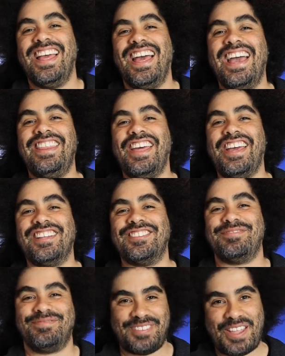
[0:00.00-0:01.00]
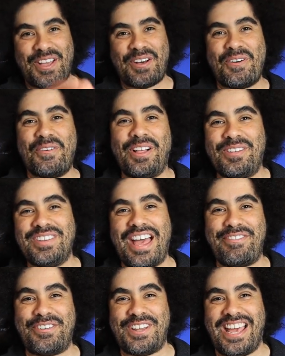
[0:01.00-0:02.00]
Hey there. Welcome to
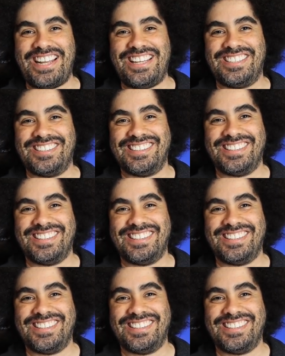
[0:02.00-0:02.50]
Afro Daddy.